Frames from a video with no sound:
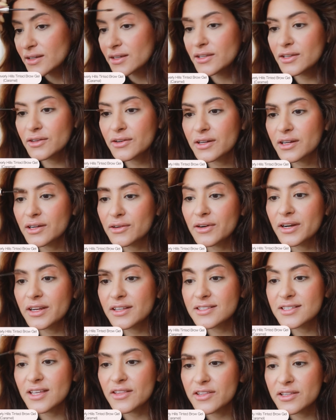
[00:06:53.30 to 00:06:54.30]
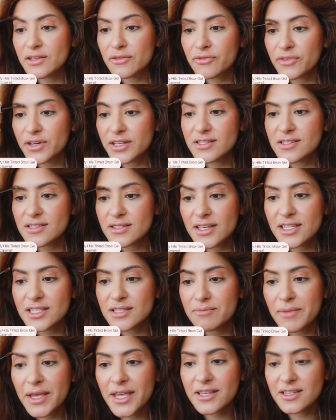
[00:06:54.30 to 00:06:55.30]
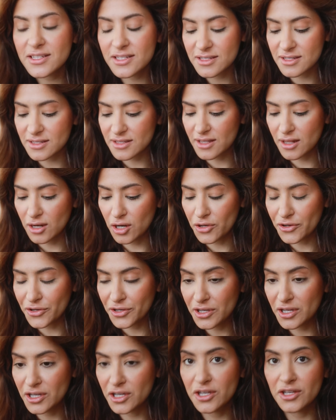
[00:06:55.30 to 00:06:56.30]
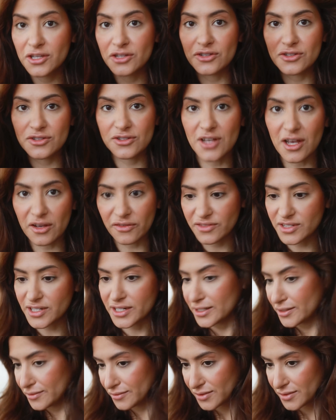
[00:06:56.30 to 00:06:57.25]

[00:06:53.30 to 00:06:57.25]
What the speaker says: You can already tell the difference. It makes the look softer.